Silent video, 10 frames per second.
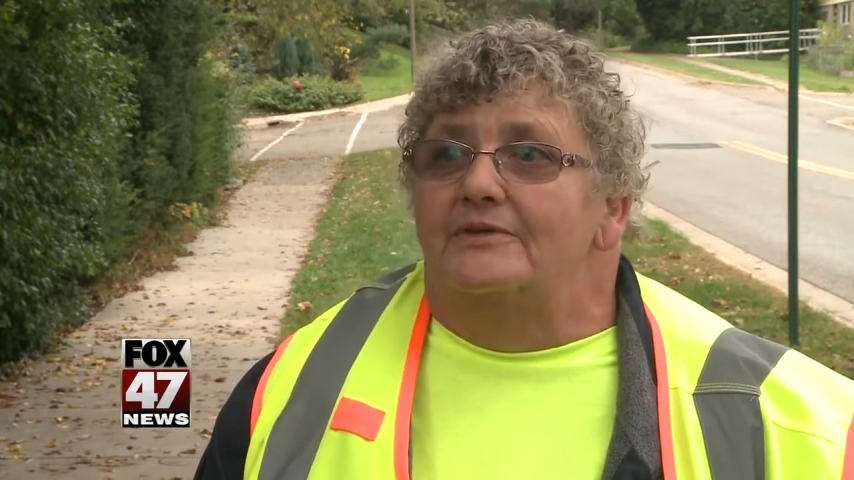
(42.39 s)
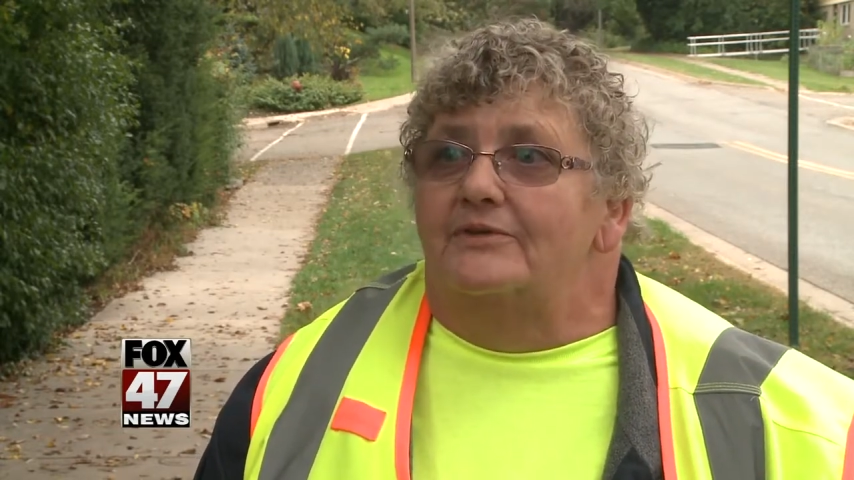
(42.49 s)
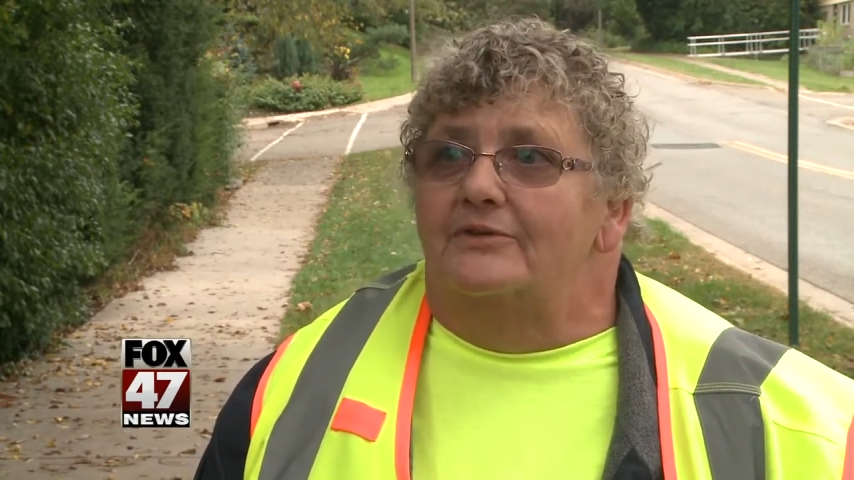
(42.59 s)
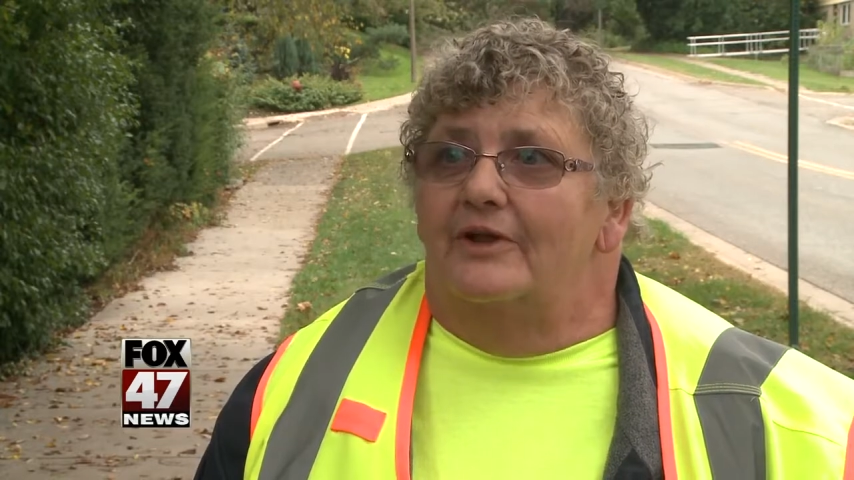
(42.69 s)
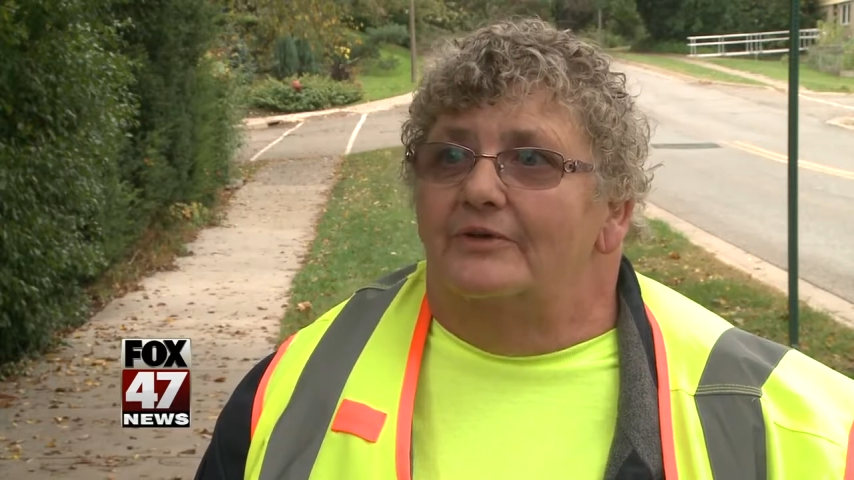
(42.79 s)

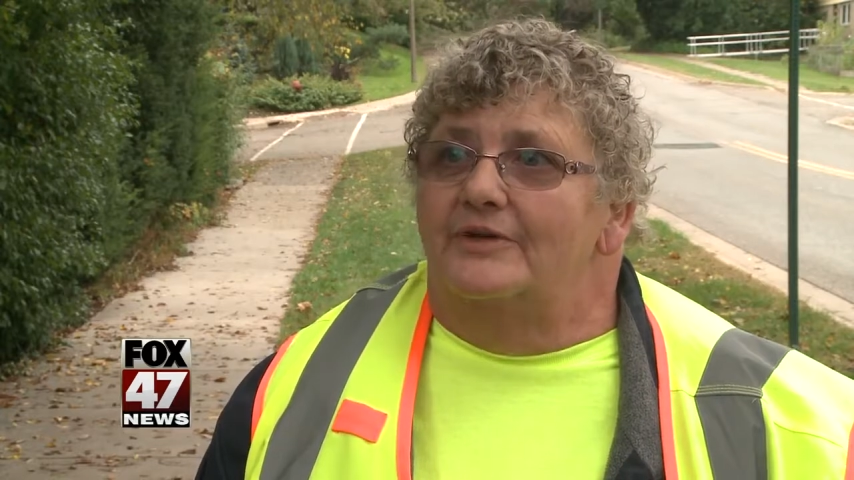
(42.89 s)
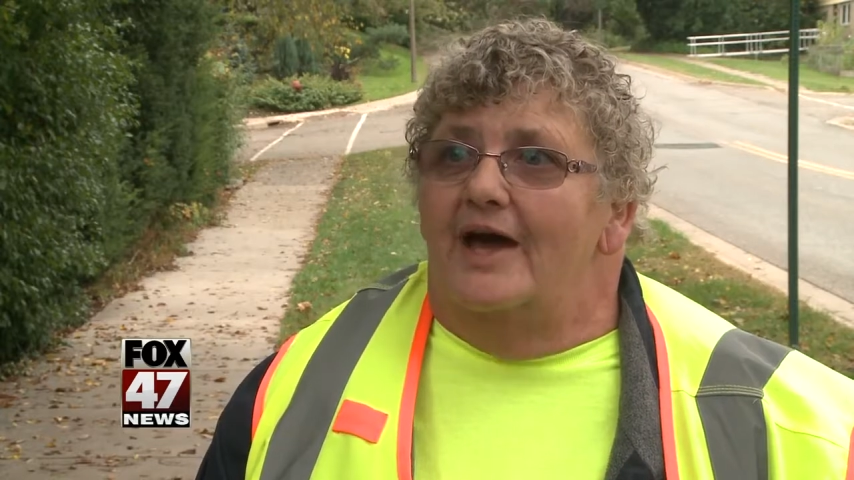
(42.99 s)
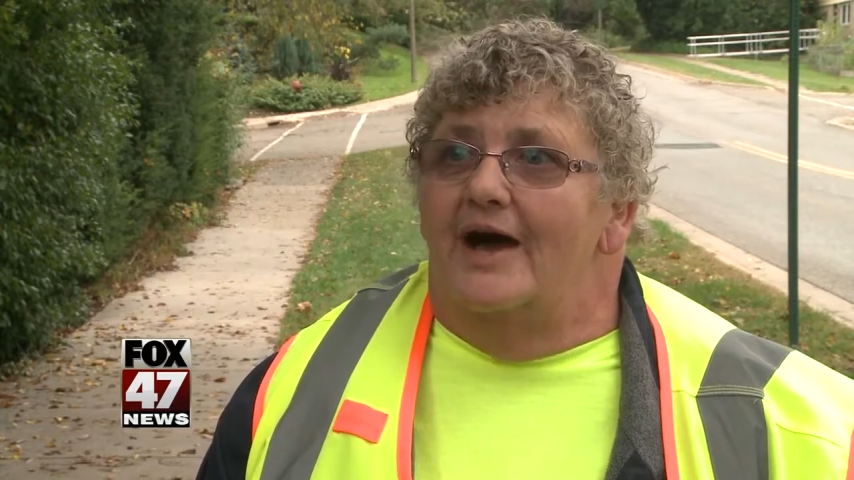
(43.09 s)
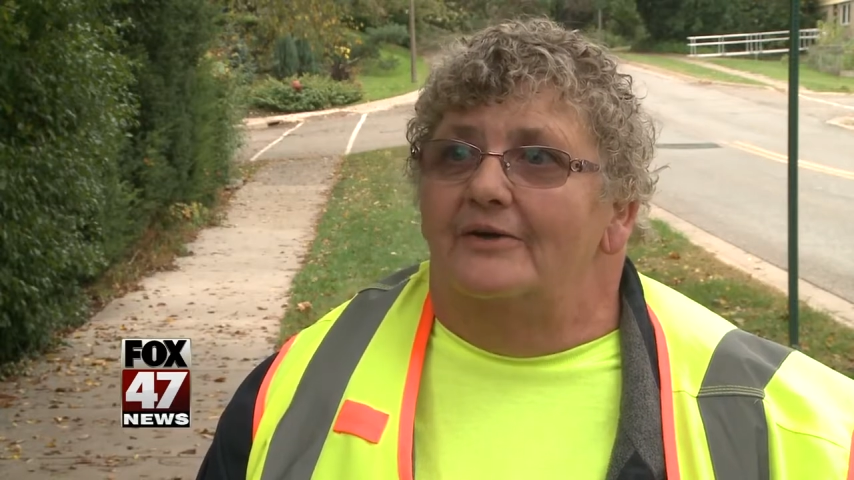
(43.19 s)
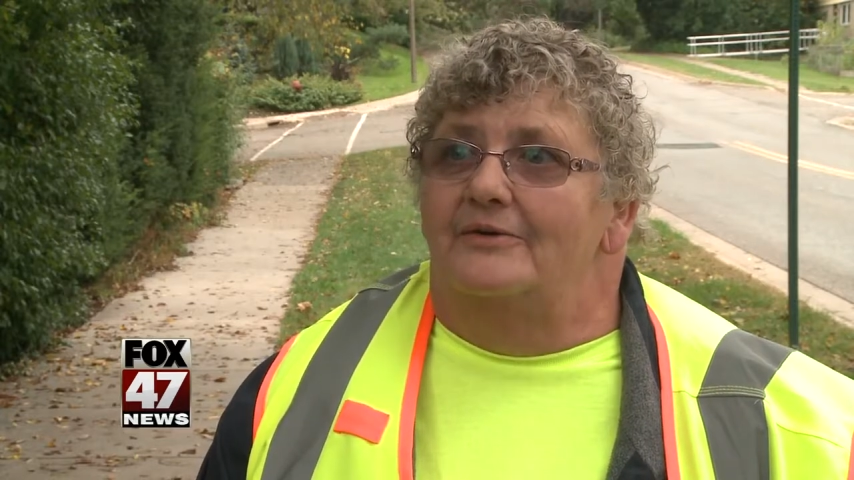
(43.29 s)
slowed
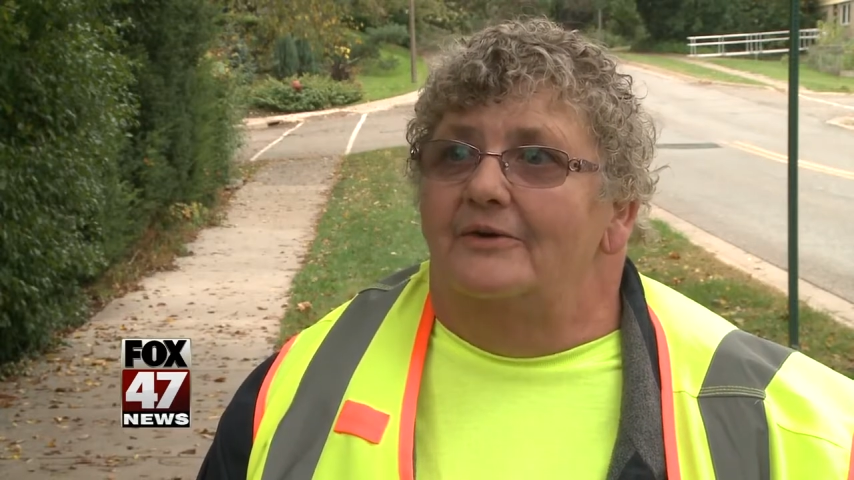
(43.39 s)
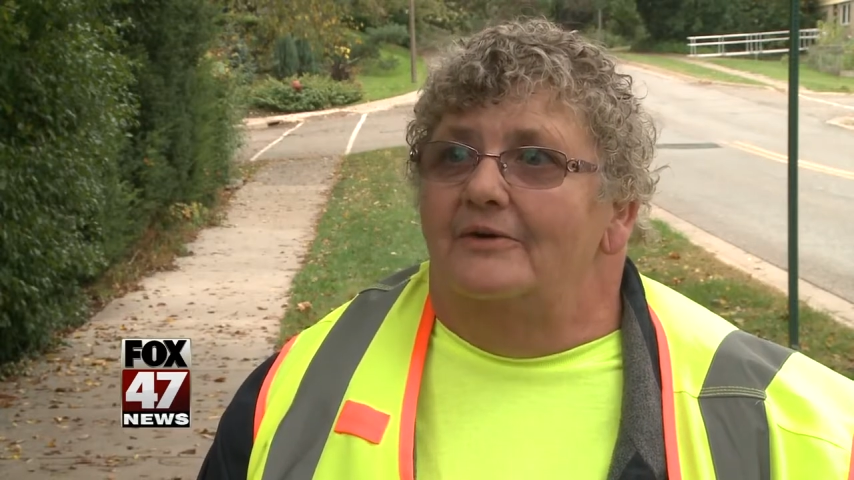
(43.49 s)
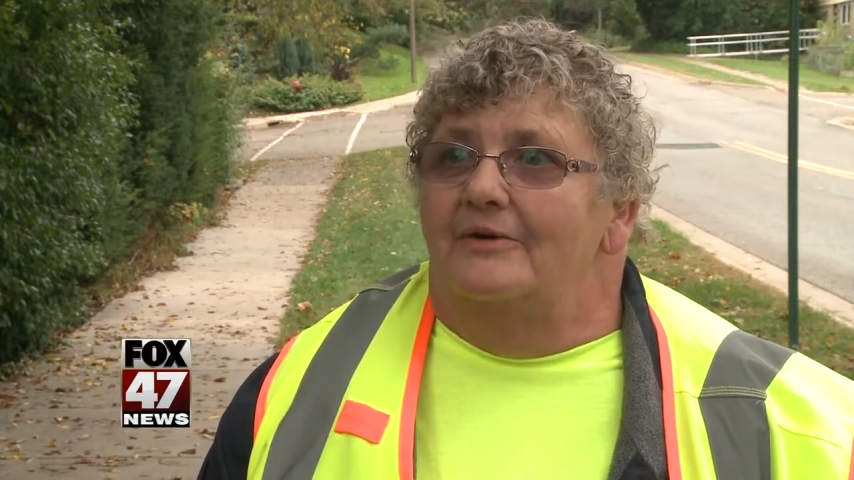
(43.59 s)
down,